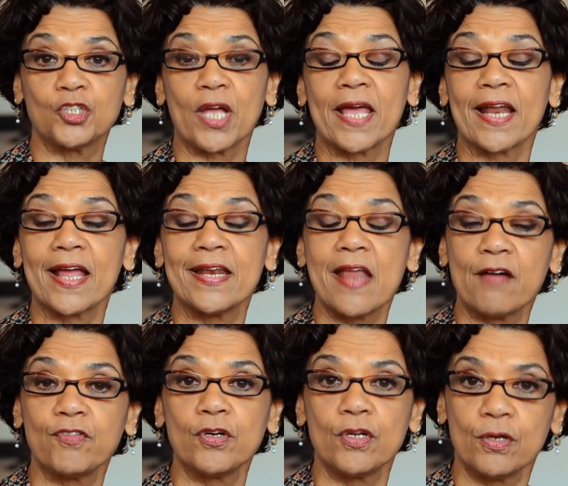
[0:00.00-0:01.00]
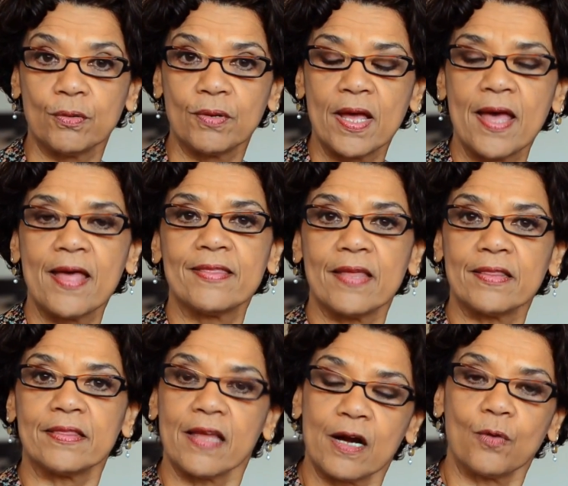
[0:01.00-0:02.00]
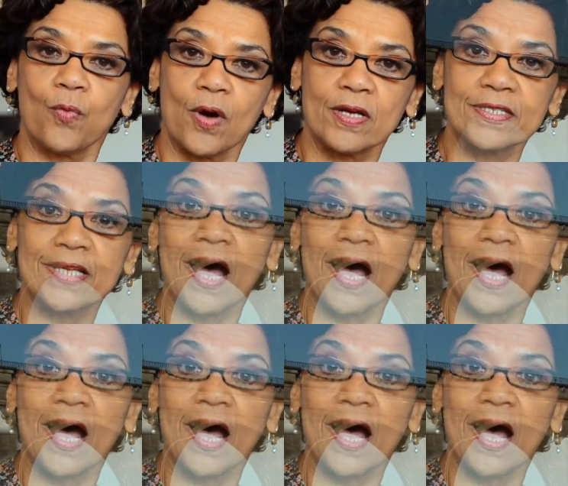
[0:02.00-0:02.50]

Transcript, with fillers: and I never knew that there was